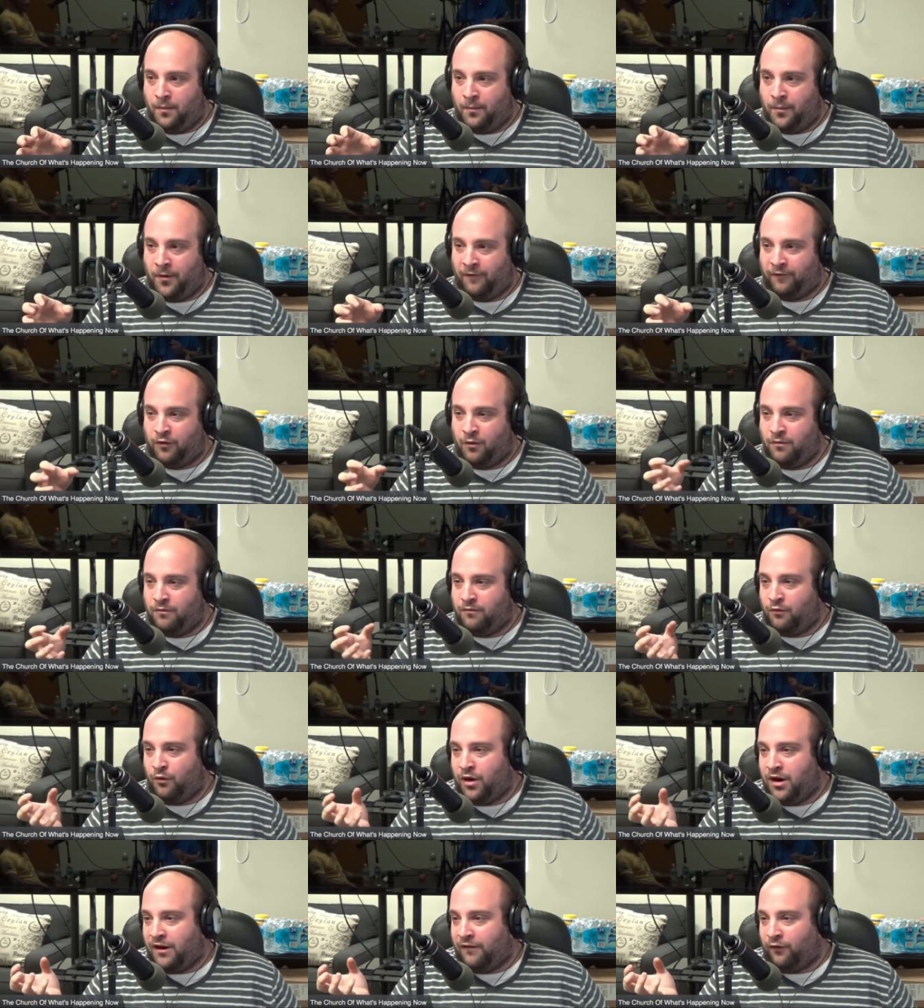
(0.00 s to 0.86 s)
But
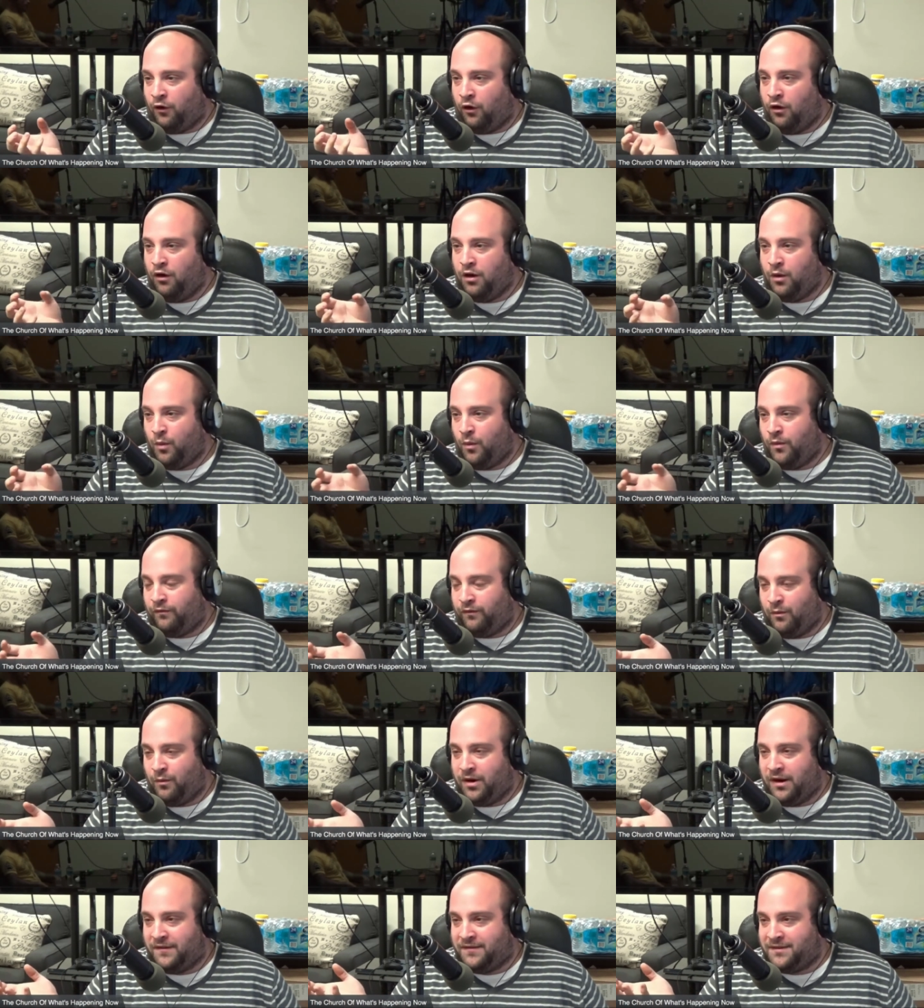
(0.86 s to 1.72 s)
from what I've heard and
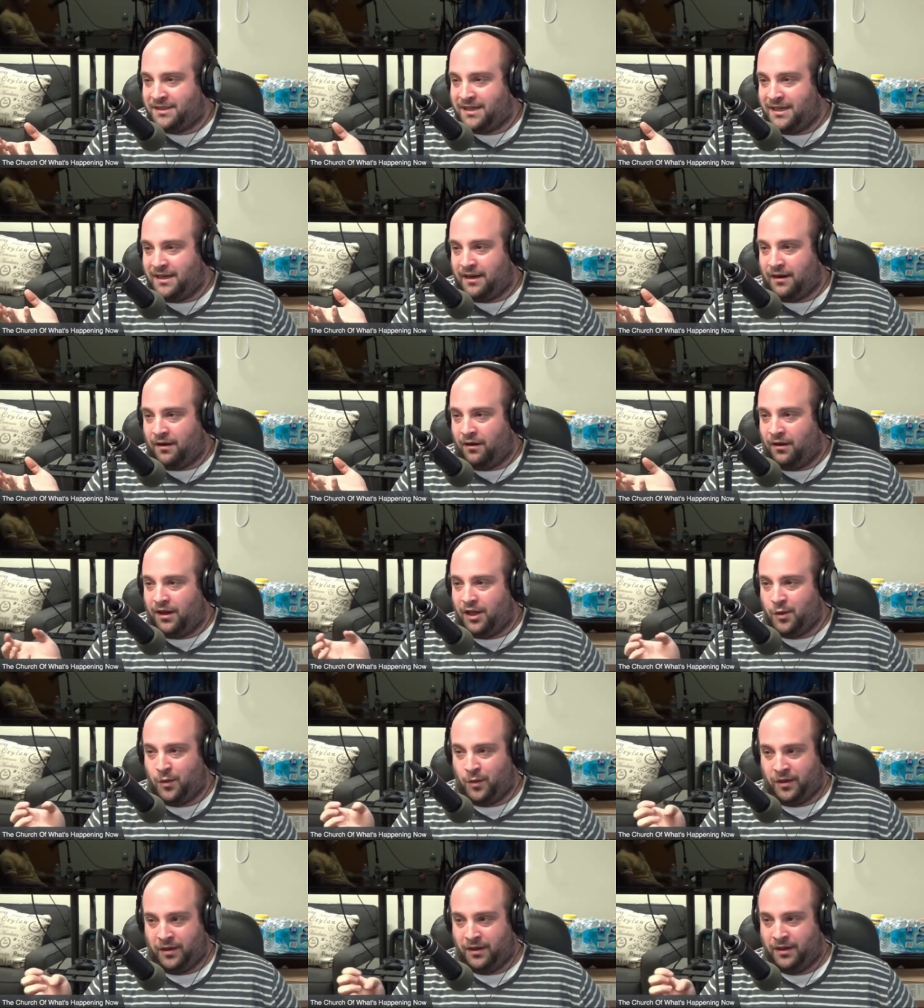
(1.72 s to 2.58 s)
from what I've seen in
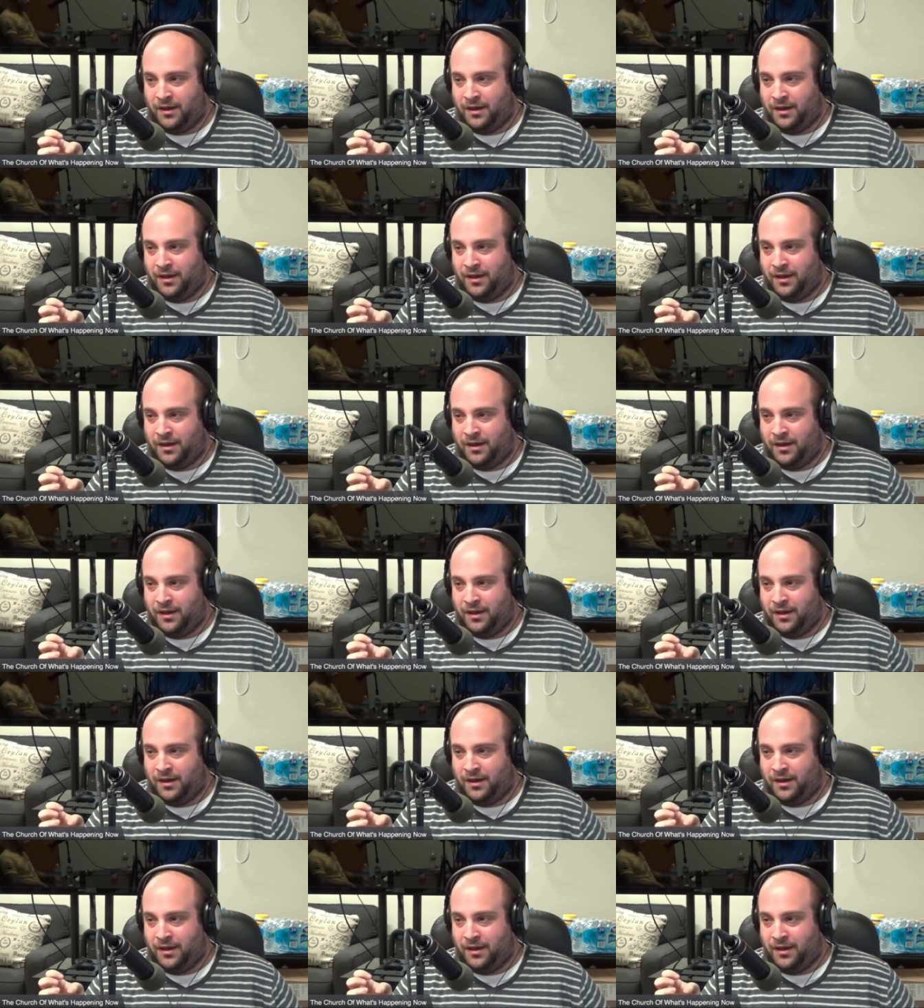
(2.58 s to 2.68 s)
Hollywood,